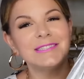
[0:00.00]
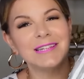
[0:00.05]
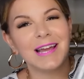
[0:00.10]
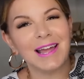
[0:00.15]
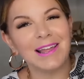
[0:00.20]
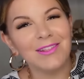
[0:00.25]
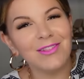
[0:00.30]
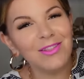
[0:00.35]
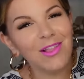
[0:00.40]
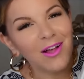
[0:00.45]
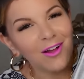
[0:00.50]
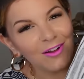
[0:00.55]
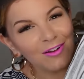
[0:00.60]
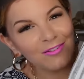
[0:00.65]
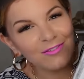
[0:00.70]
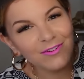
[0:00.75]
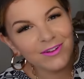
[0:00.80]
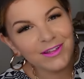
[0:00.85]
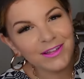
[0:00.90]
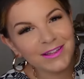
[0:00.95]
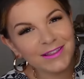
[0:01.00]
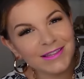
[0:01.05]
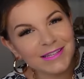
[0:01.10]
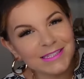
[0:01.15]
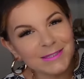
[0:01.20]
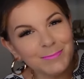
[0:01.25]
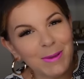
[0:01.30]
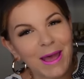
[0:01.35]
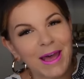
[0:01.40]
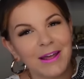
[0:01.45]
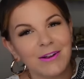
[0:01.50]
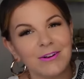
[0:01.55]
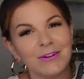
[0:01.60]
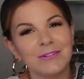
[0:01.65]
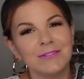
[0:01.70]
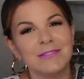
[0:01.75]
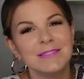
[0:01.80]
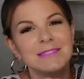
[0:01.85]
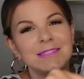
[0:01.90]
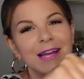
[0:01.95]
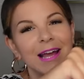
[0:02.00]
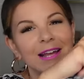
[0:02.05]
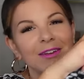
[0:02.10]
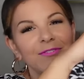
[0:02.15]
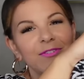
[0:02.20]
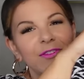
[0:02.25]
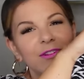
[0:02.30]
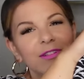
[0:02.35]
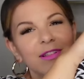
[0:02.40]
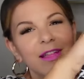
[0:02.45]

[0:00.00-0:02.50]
I love these patterns. I feel